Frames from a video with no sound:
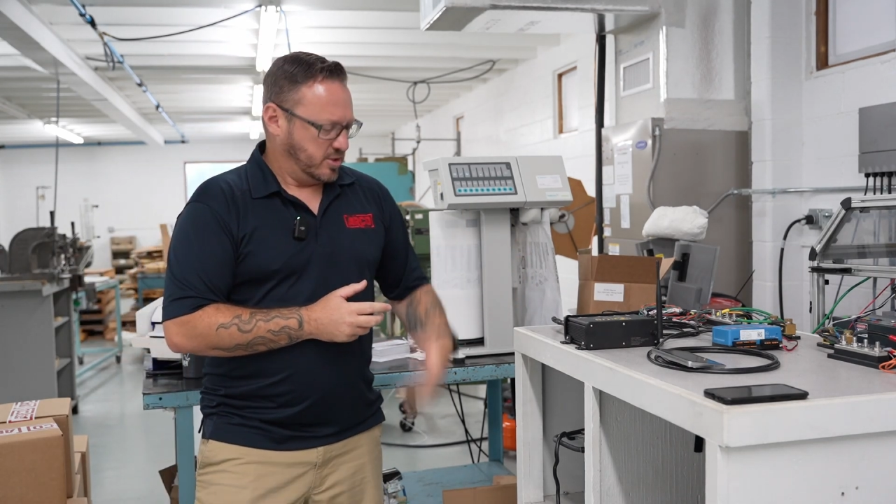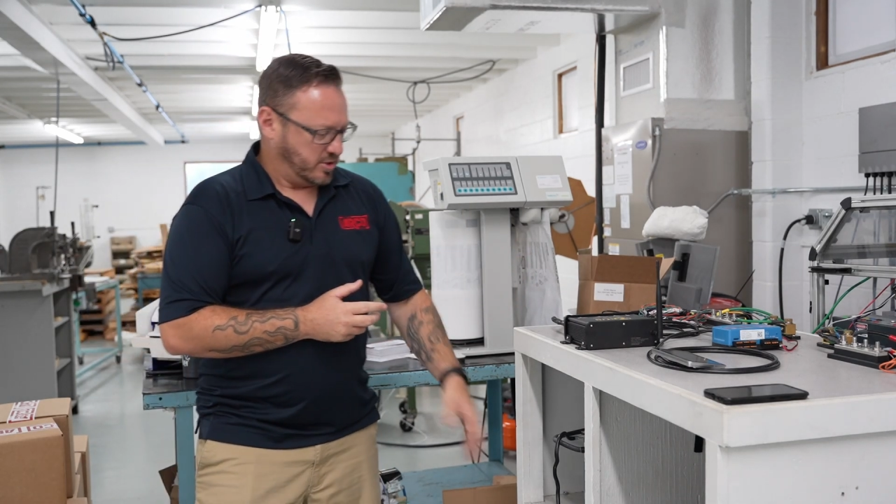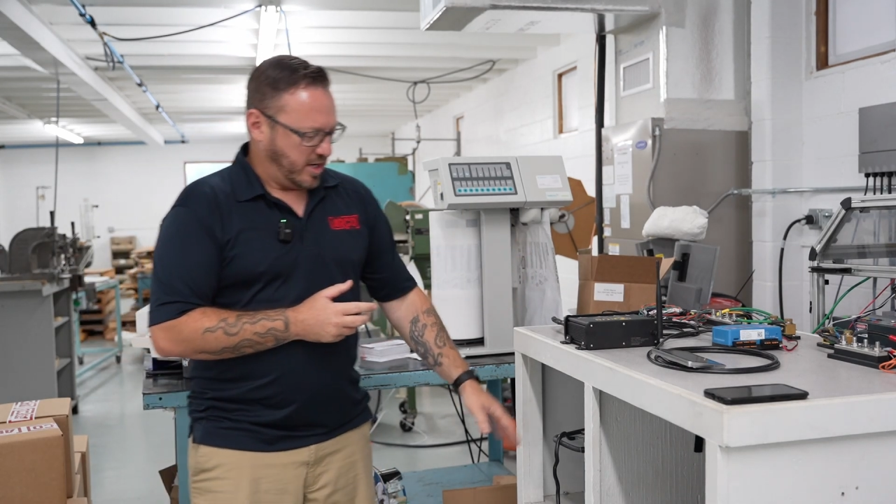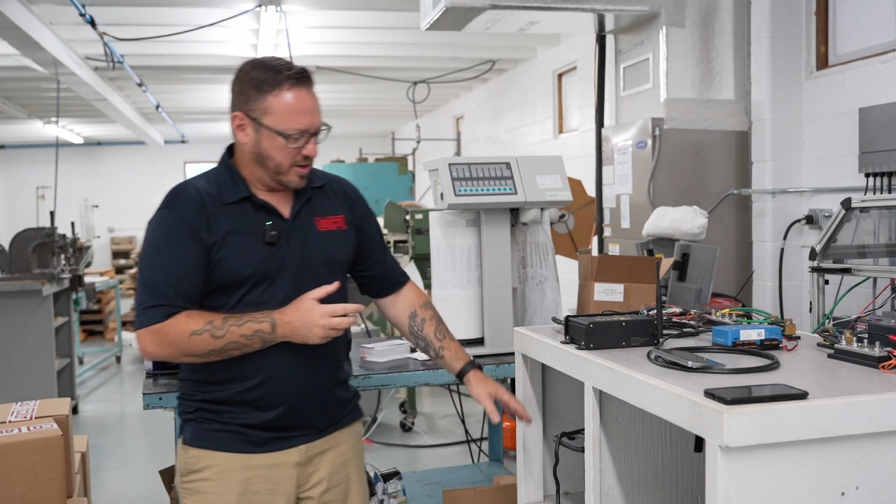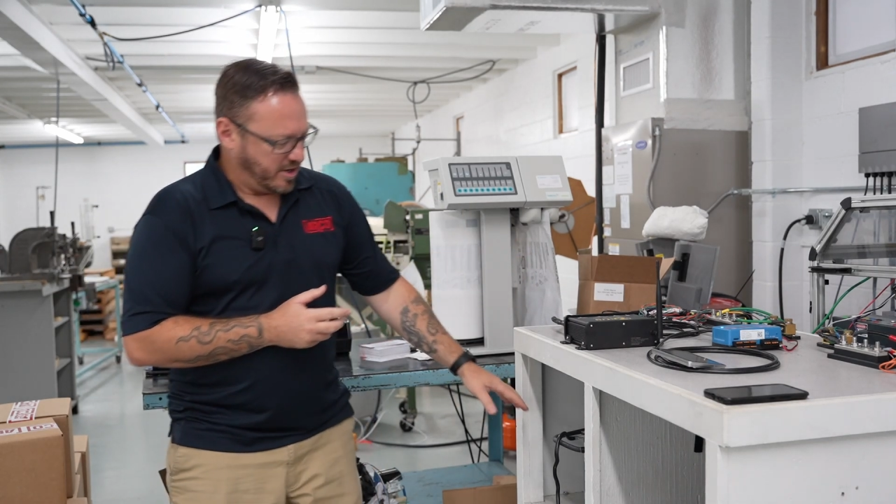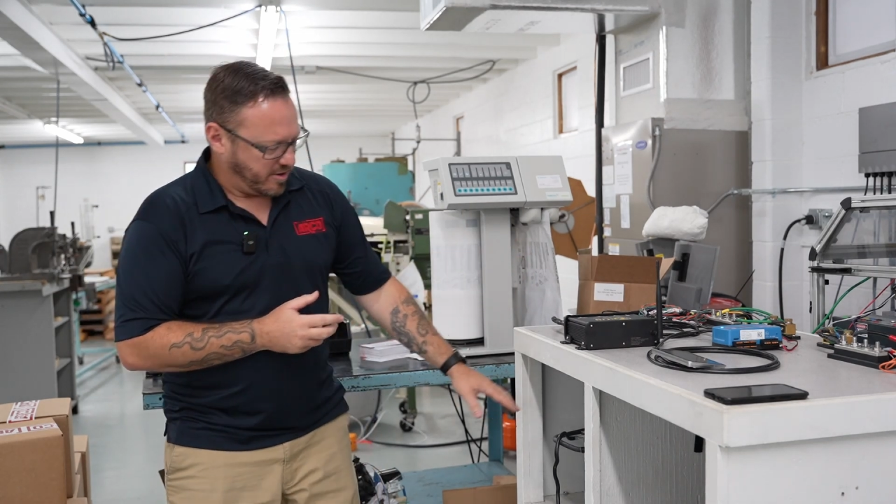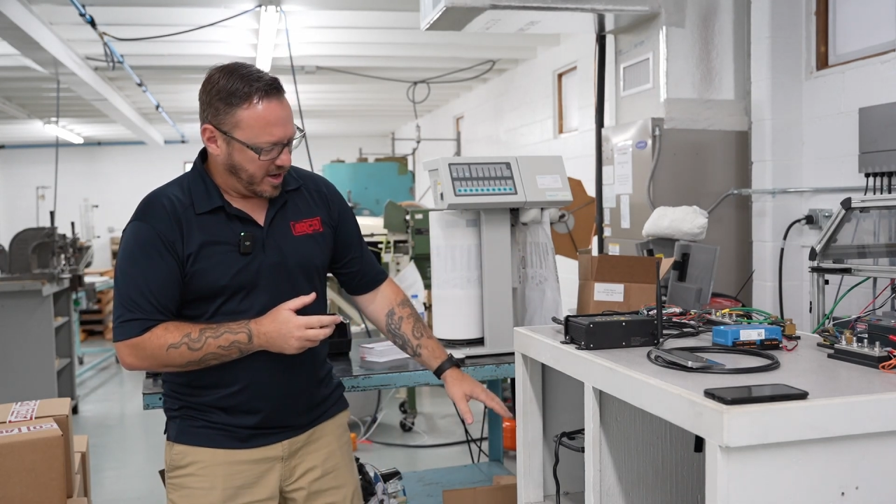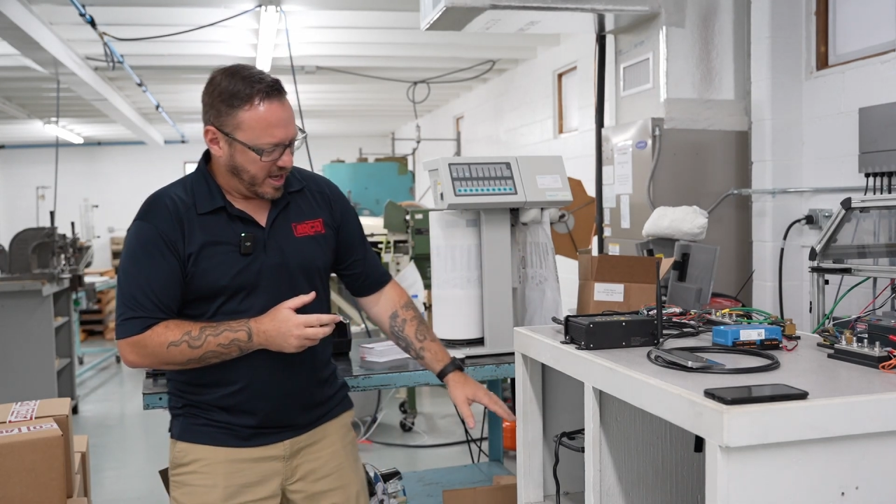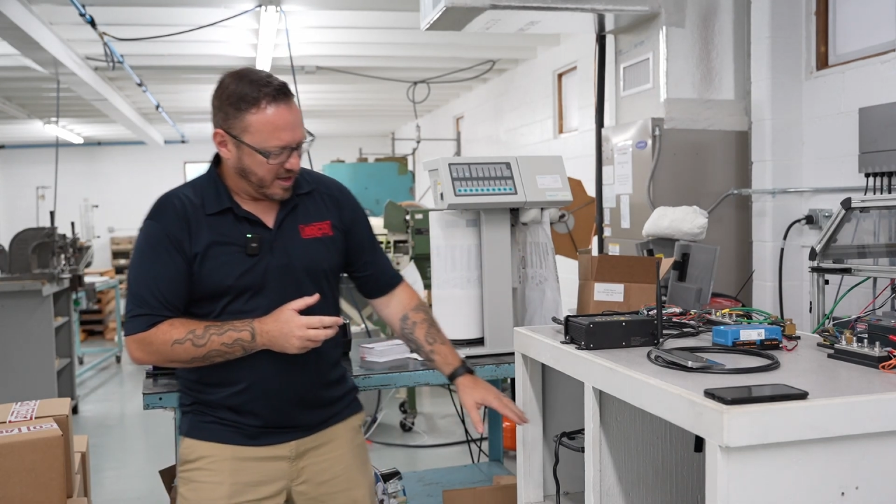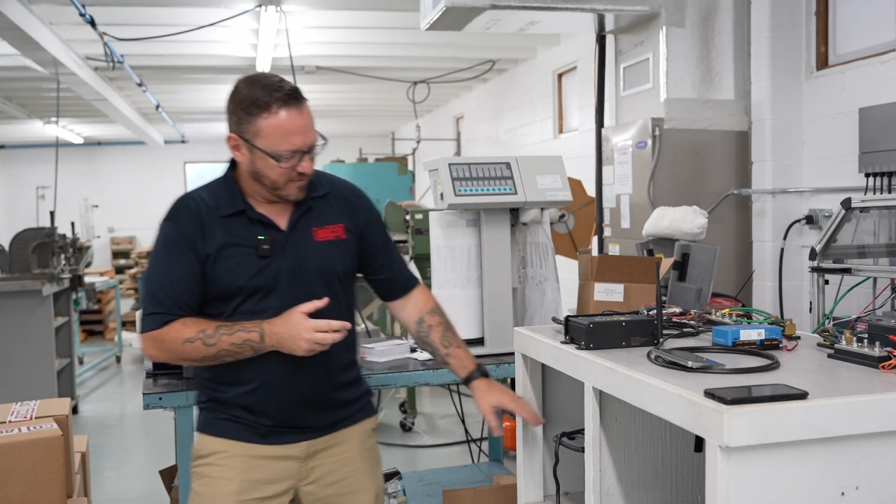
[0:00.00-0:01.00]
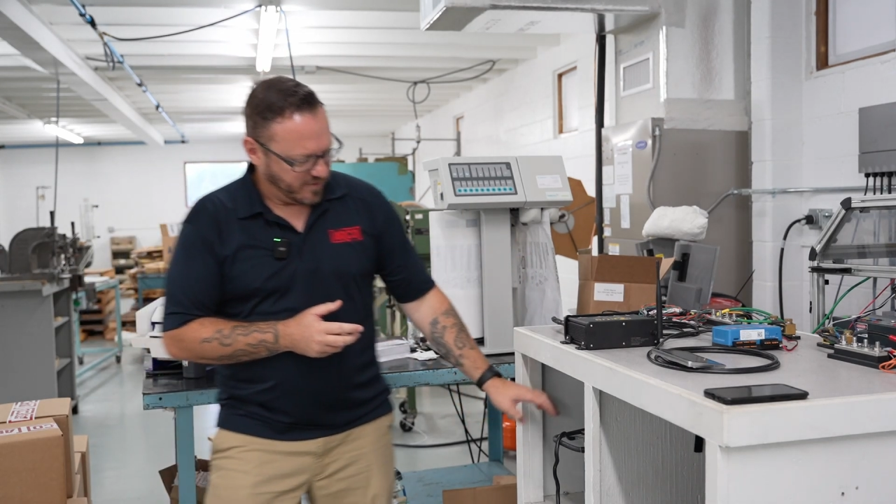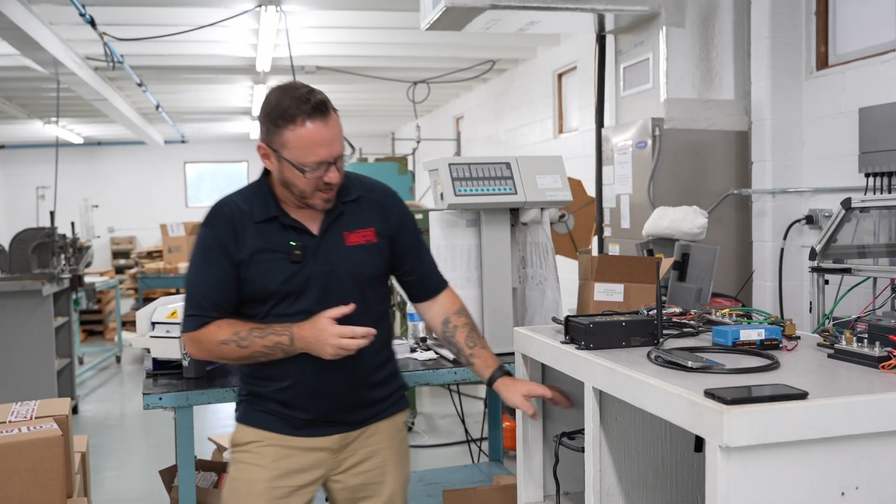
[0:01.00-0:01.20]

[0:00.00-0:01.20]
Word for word: So down here I have